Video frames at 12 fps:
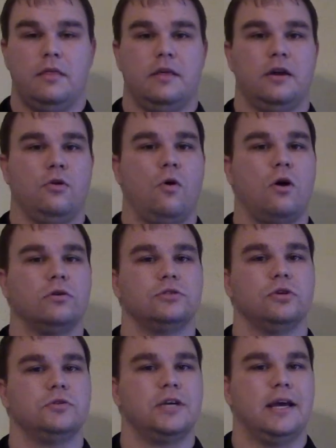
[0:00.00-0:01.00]
Then you
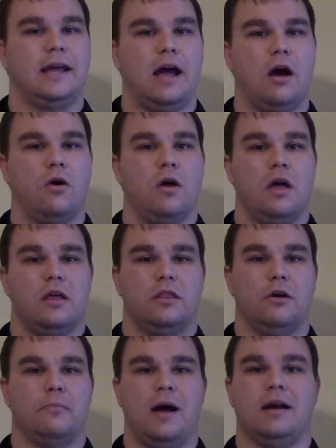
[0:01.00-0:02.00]
also take out
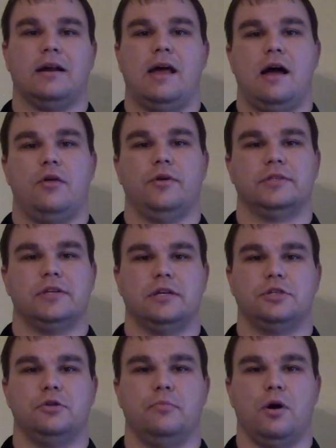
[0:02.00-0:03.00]
the amount of calories
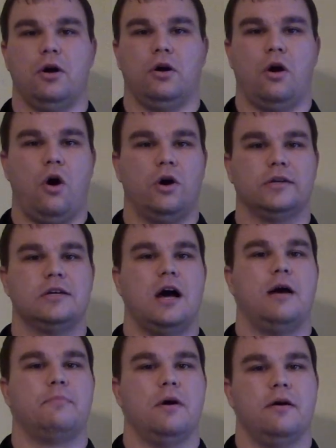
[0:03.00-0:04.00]
that you burn on
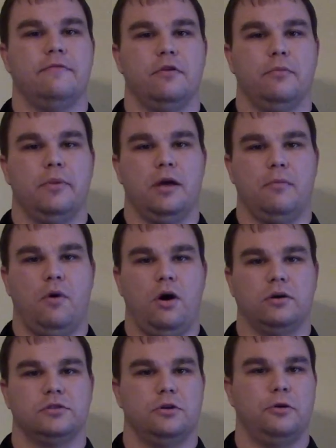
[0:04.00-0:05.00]
top of your
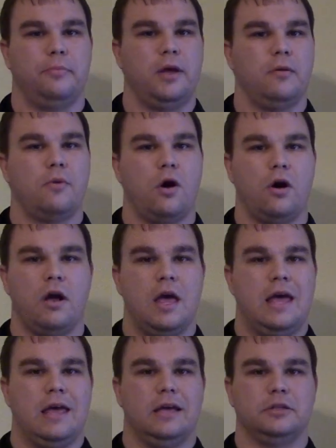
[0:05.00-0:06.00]
BMR. So your BMR
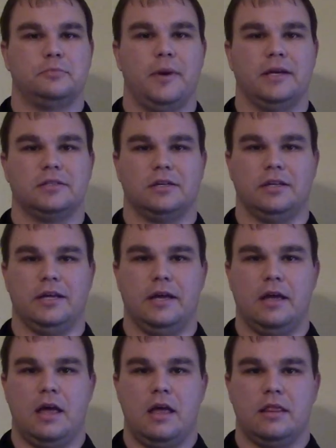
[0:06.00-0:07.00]
is
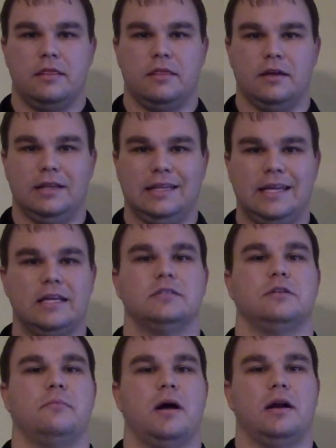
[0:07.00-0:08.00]
basically the
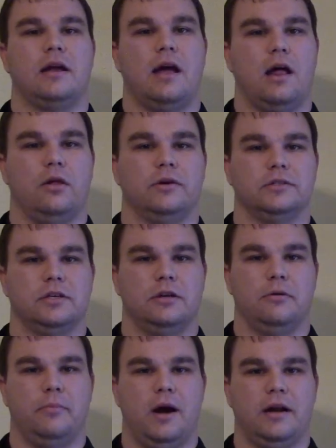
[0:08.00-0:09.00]
least amount of calories in
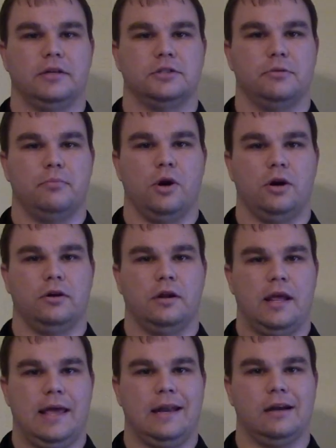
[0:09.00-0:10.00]
your body should
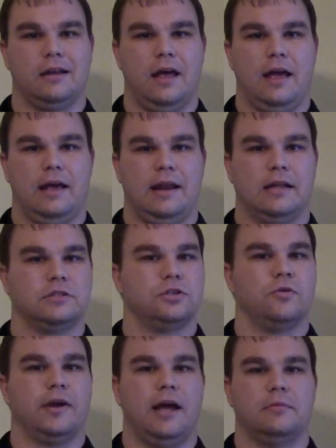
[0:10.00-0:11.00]
burn in a day, and that's
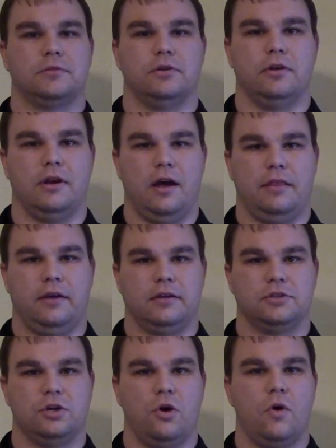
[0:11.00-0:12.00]
doing absolutely nothing.
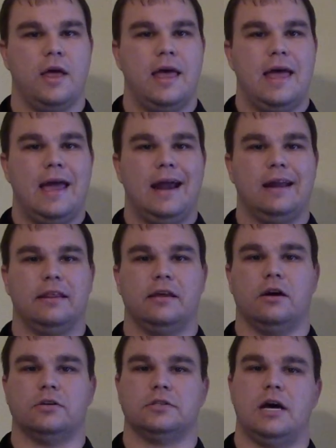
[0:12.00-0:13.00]
So anything
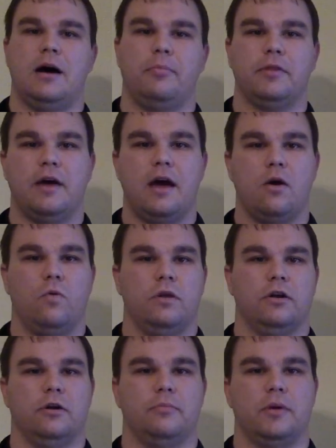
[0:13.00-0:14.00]
on top of that,
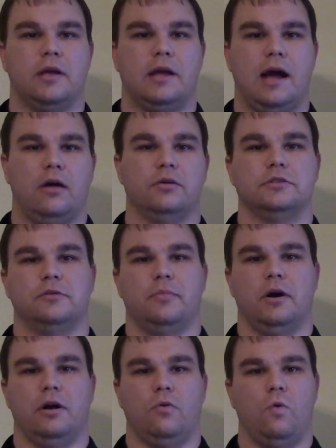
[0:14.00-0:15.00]
whether it be calories you
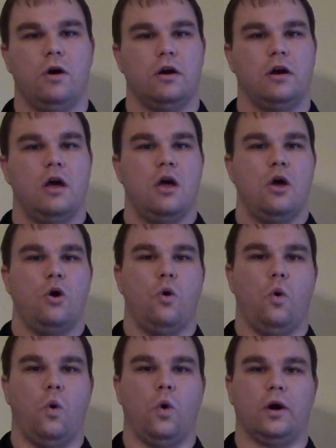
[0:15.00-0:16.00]
burn at work
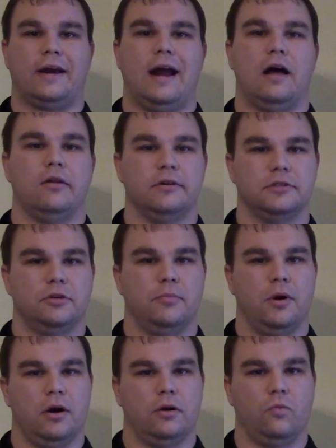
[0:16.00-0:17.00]
or calories you
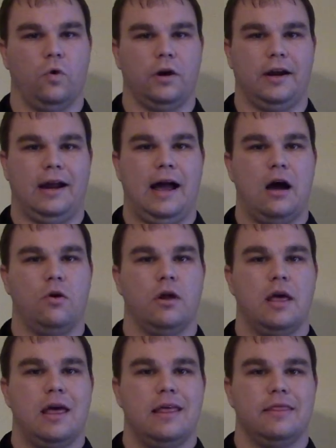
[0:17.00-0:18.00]
burn working out,
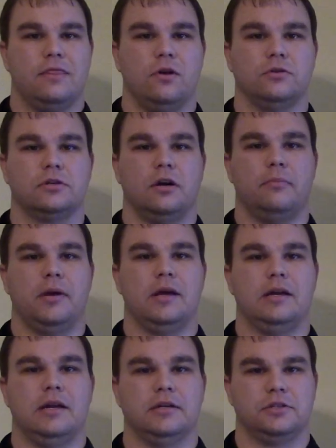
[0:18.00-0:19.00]
those are going to be
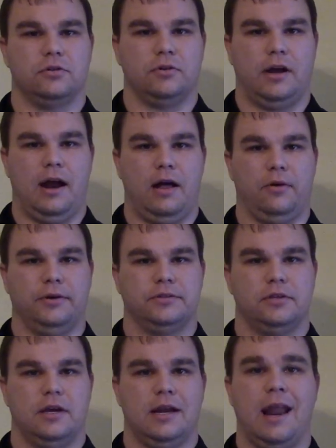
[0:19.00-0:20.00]
additional
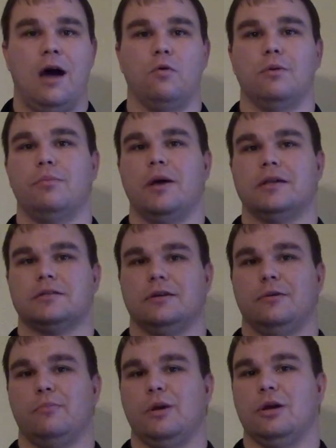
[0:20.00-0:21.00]
calories, and that would
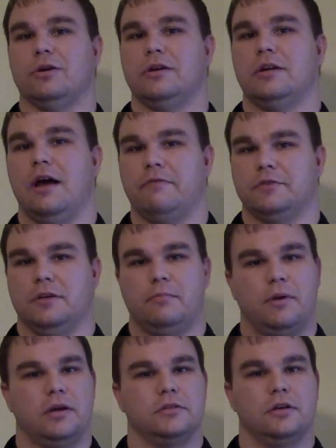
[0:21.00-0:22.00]
basically be your deficit,
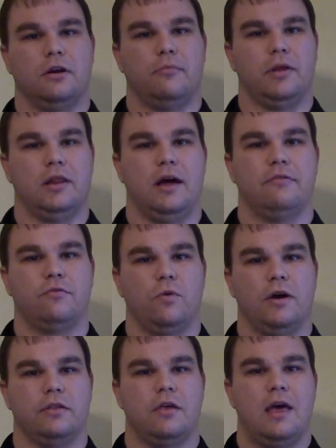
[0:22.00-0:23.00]
because you're going to be left
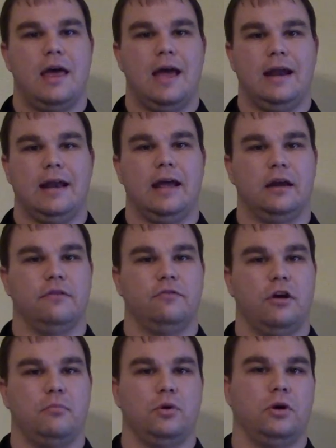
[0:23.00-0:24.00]
with a negative
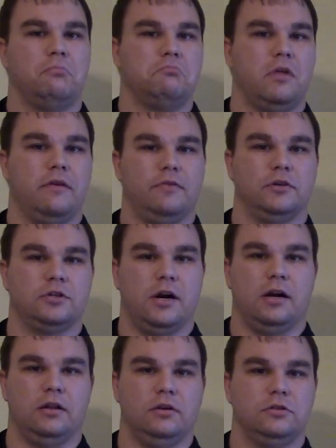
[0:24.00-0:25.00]
number if you're
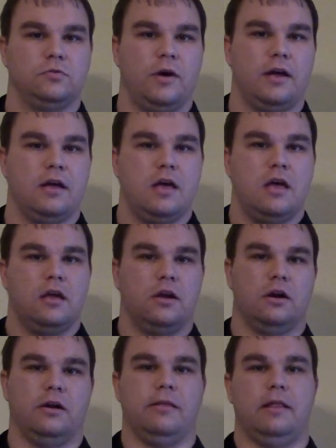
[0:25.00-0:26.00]
trying to lose weight.
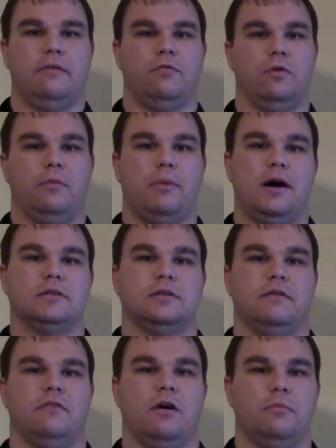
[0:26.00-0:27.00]
You're going to be left with a
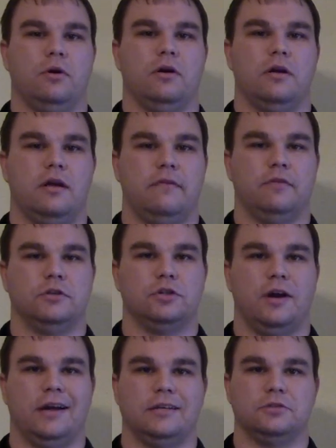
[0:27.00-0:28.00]
positive number if you're
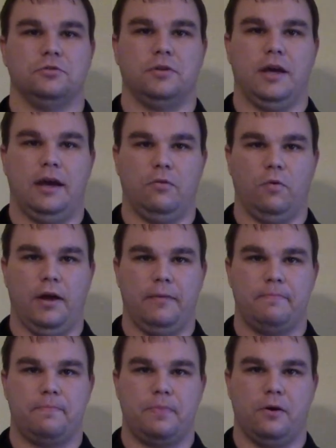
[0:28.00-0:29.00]
trying to gain weight.
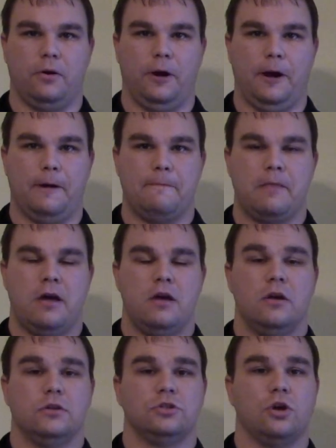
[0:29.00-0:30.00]
Okay,
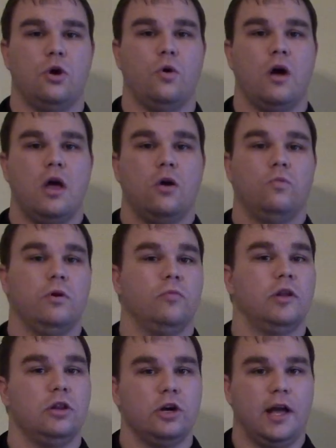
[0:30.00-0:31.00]
so when
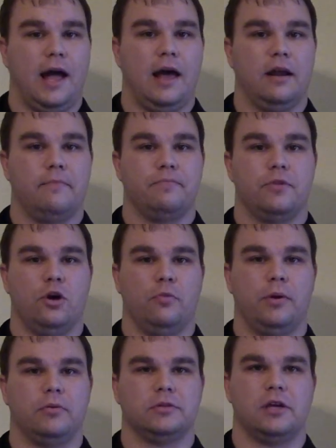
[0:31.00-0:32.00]
we look at it,
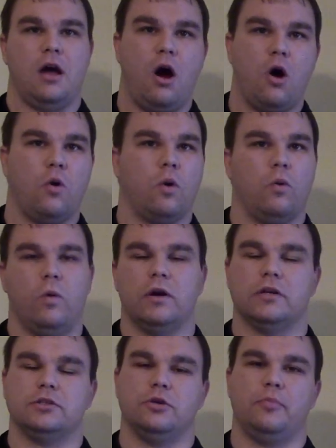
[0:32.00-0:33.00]
people say, oh, well, 1
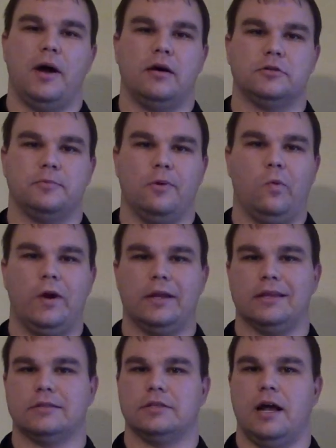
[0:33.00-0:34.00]
to 2 pounds per week,
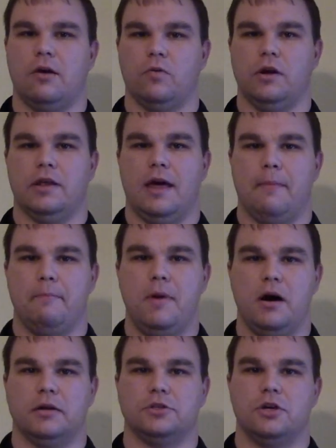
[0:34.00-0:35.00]
that's not really that
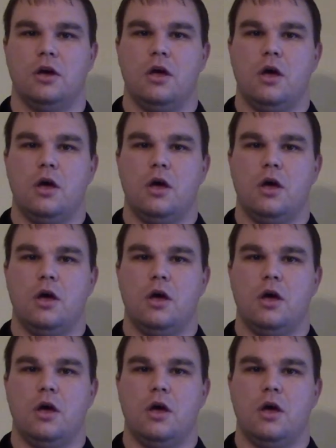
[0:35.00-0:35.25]
much.